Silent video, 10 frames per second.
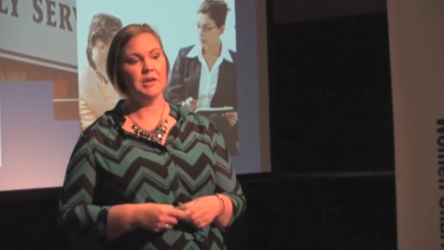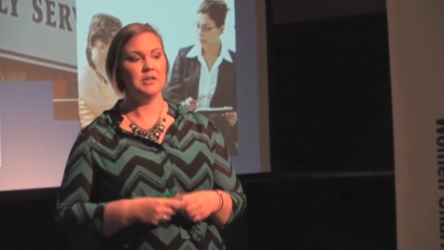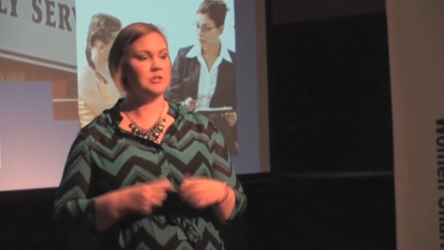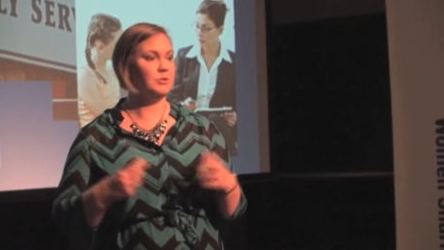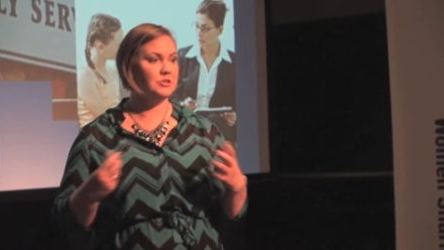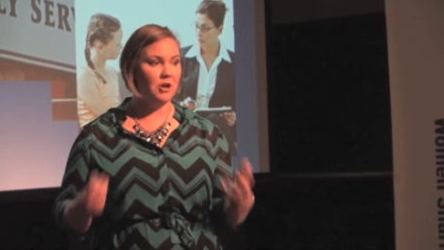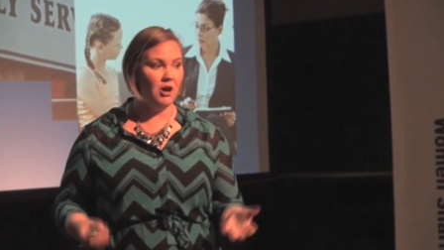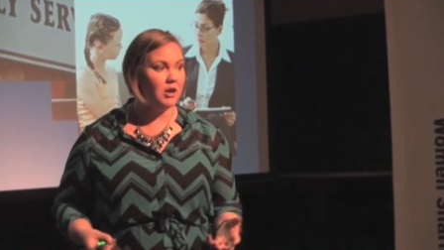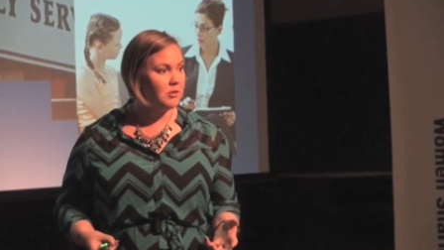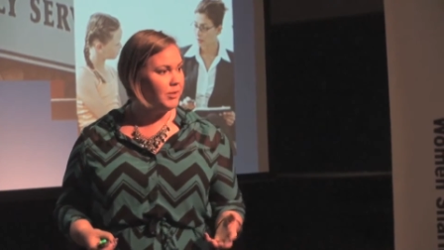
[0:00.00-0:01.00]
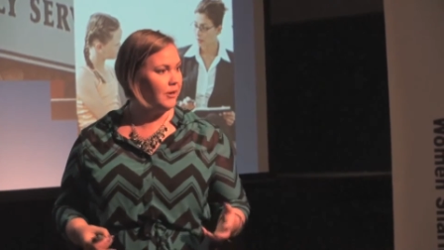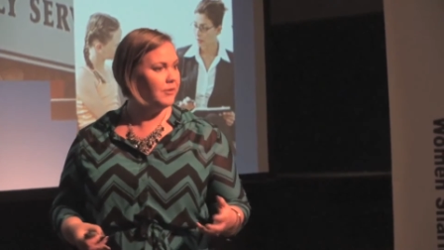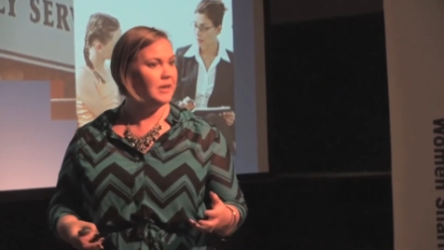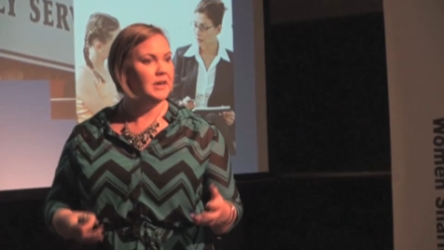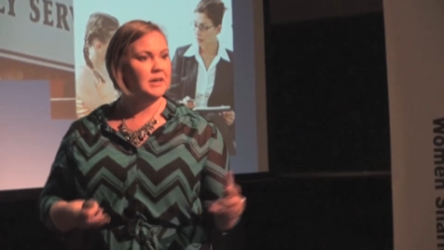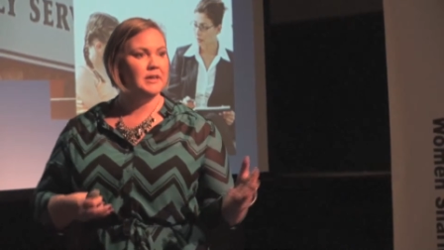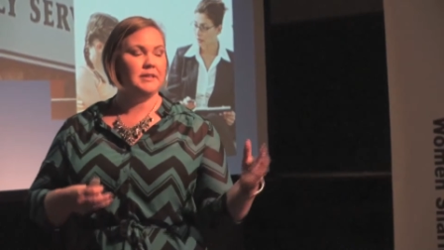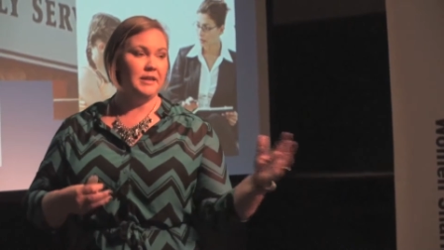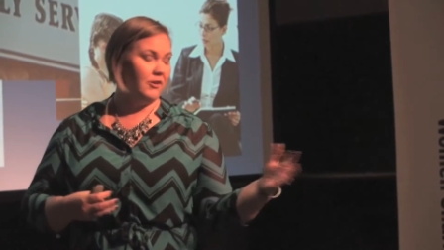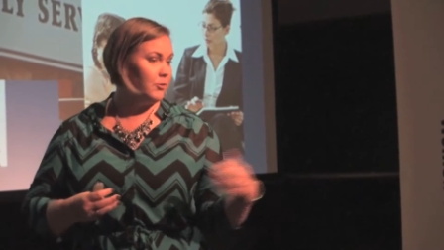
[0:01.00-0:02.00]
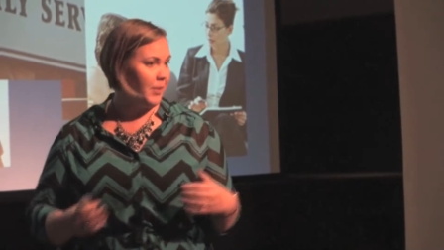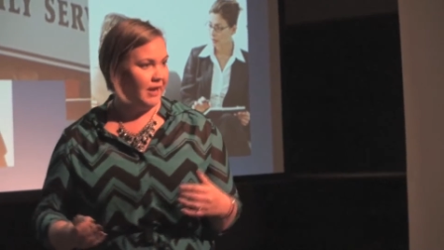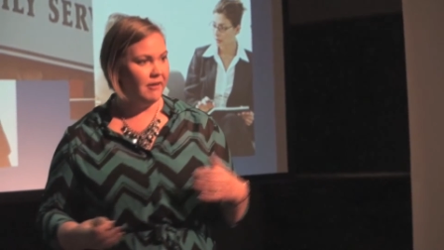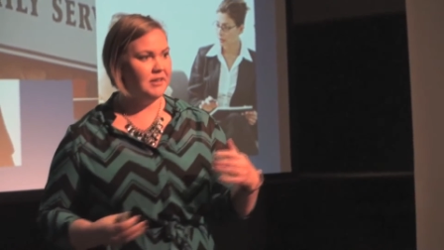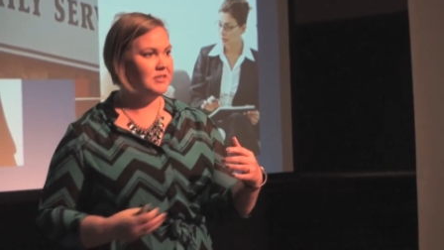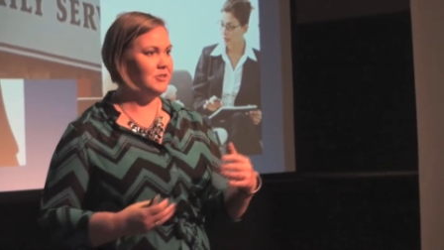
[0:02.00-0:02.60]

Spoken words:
She wouldn't talk about the other parents